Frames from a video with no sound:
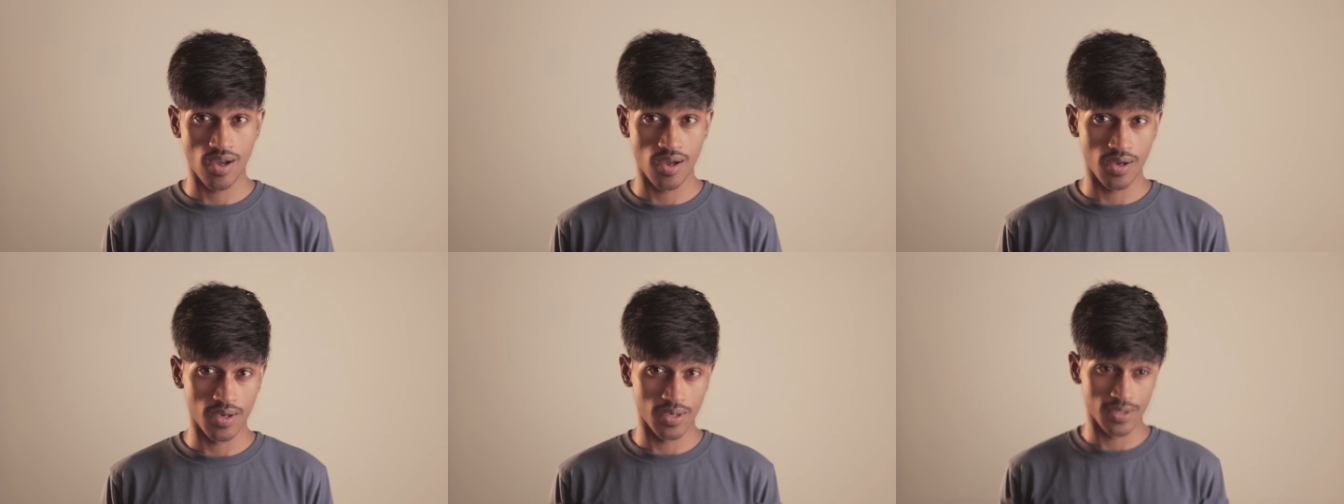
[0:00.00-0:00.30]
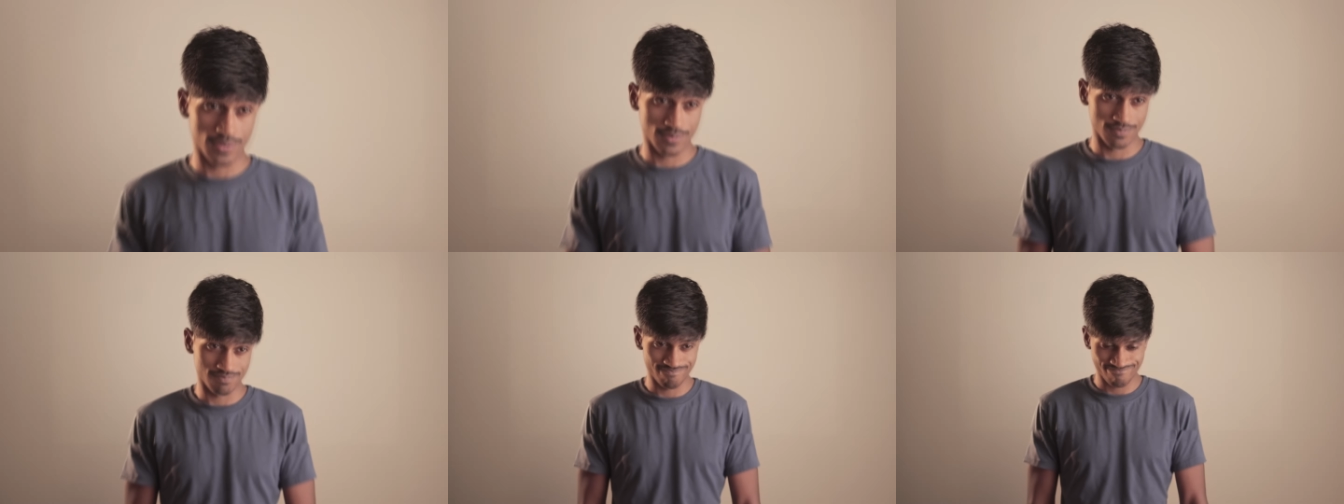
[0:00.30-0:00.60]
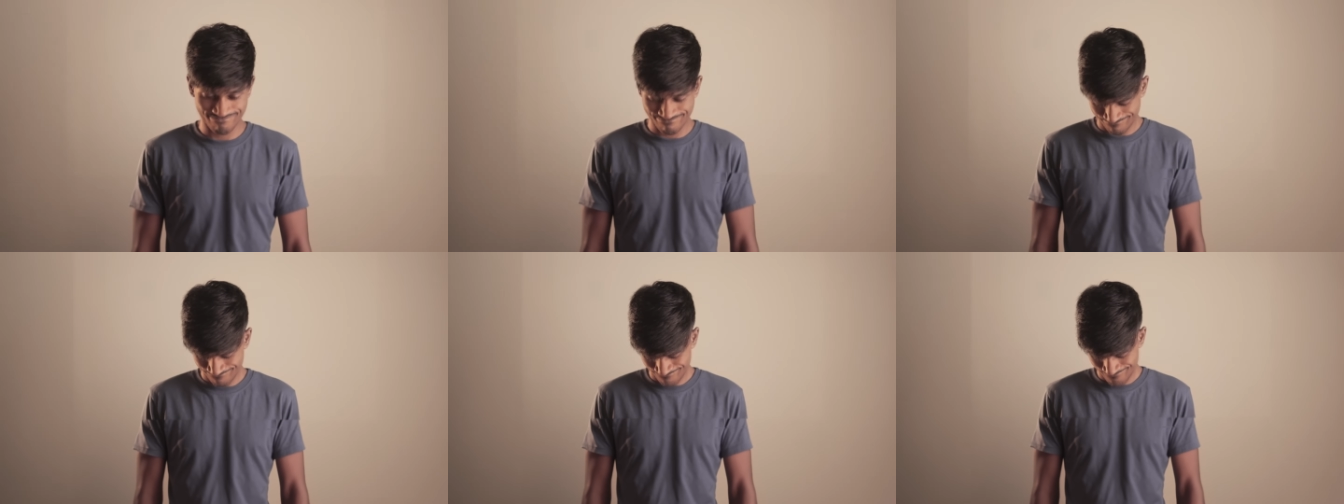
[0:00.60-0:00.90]

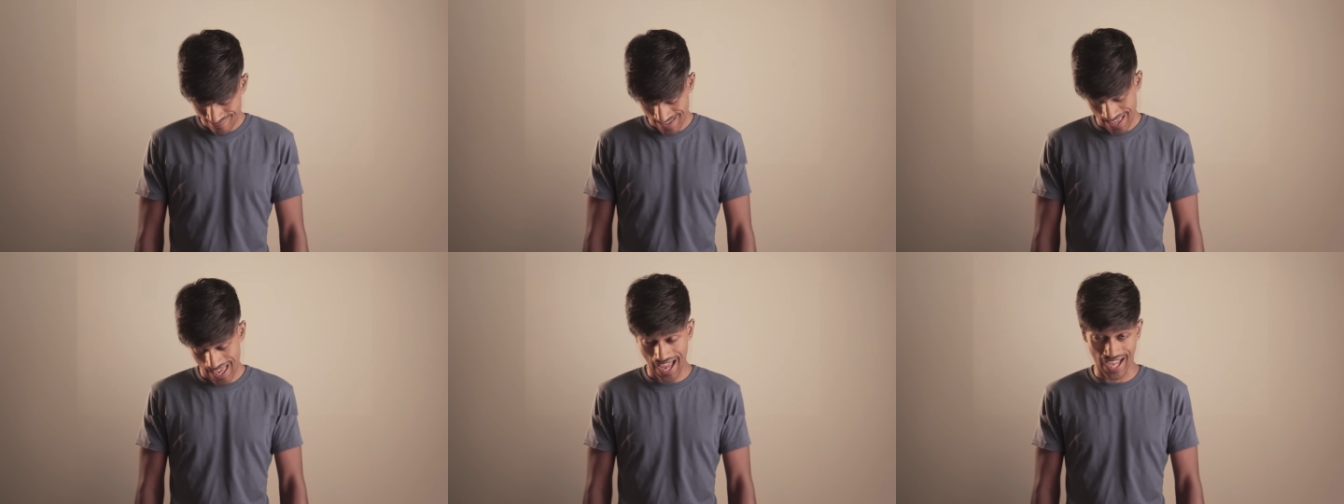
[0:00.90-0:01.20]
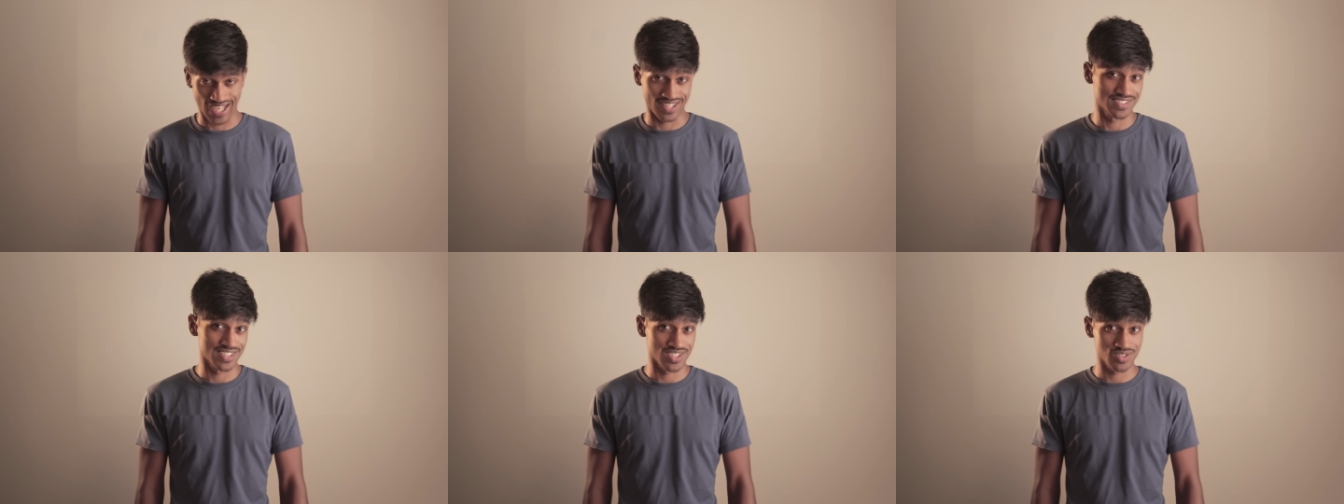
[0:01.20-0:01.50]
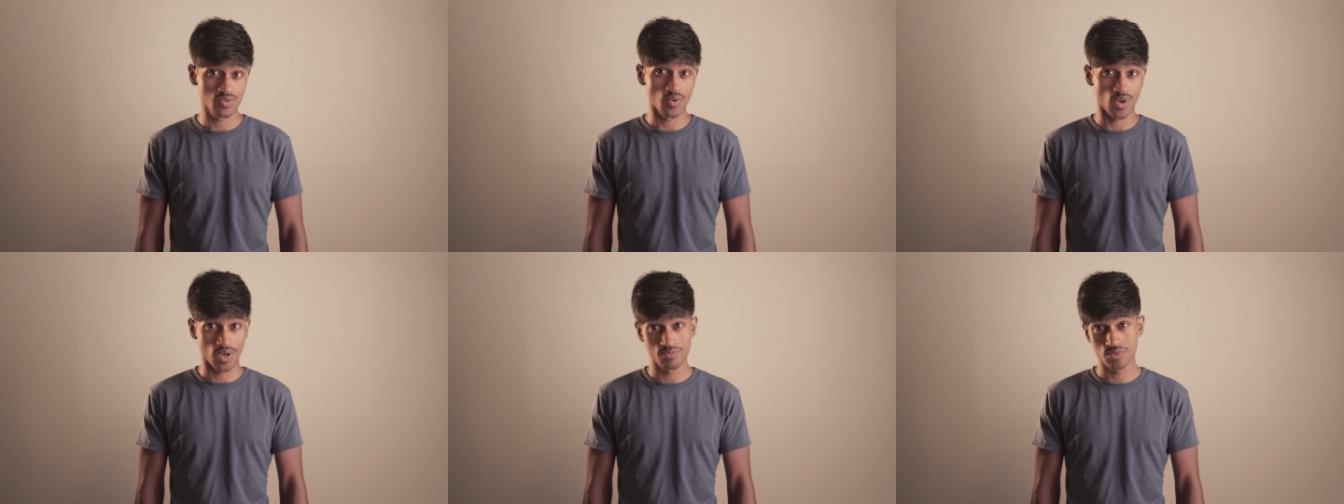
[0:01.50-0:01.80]
Um, yeah,
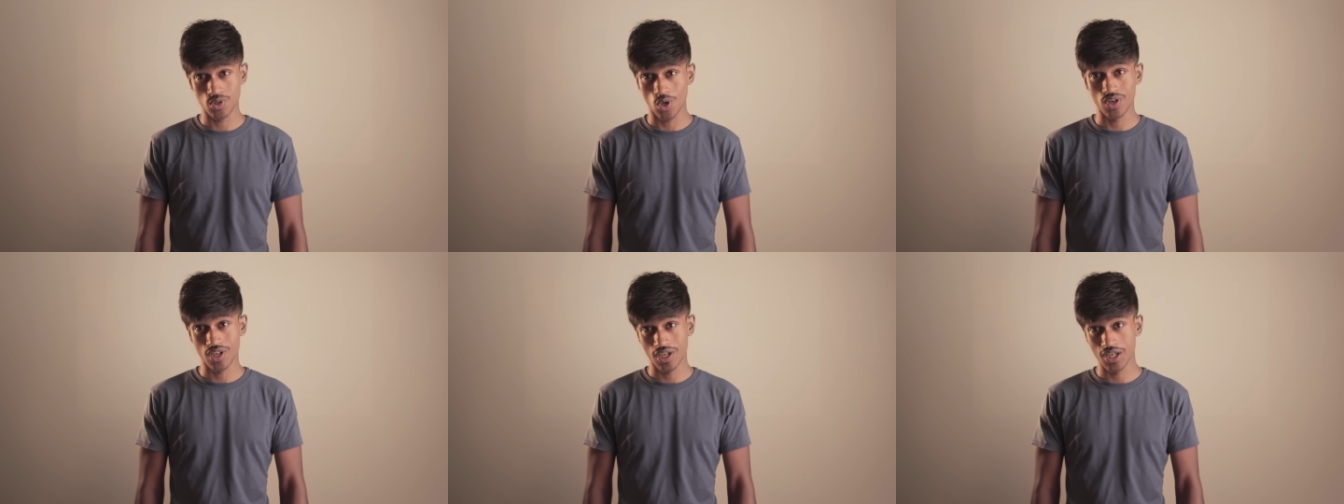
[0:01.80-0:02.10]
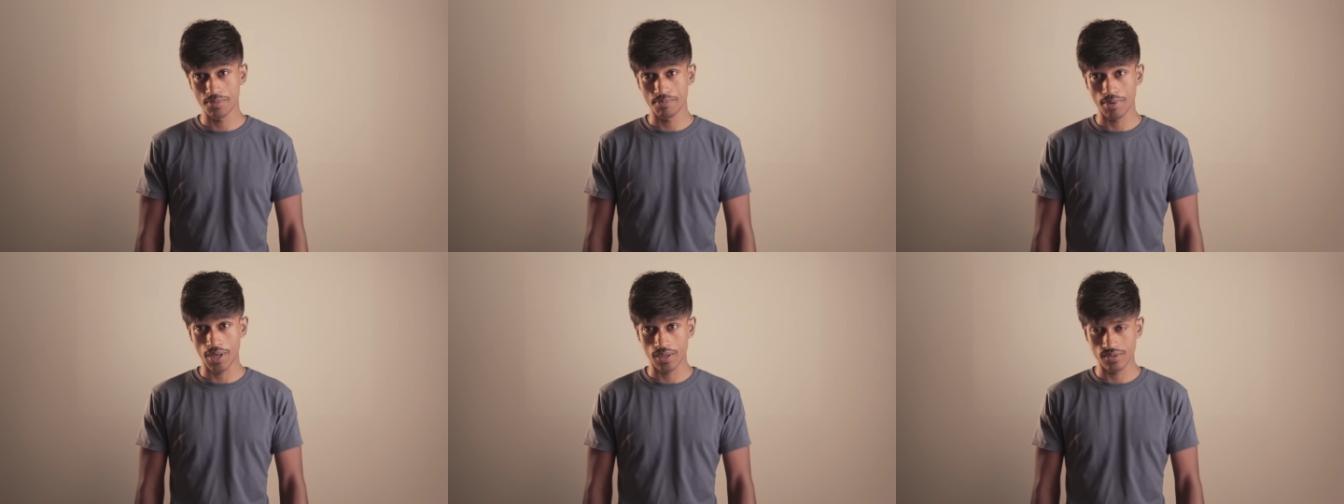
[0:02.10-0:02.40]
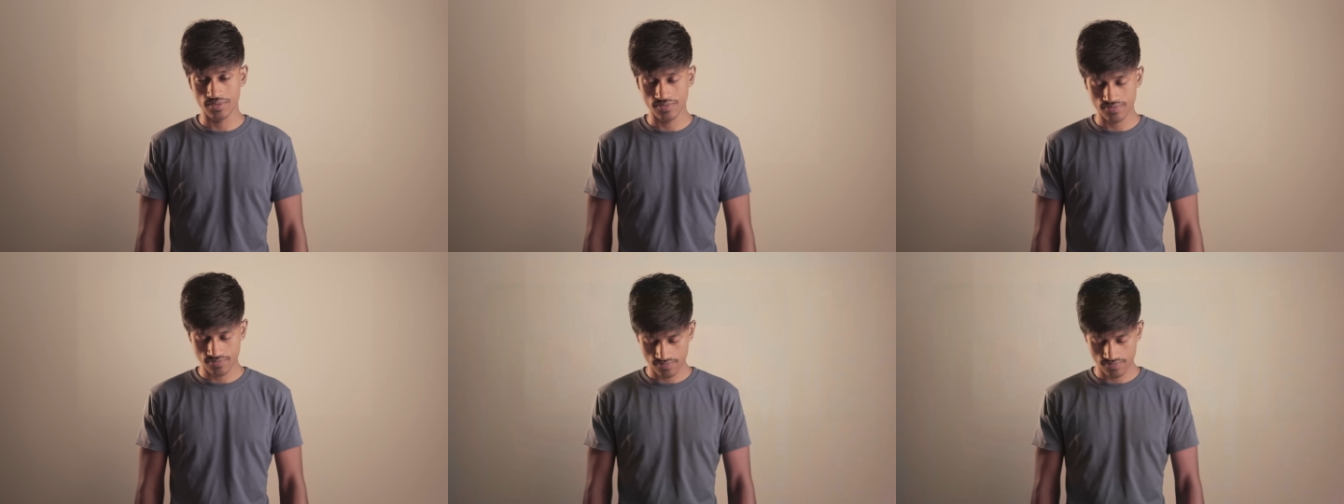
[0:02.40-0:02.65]
this is what I'm talking about.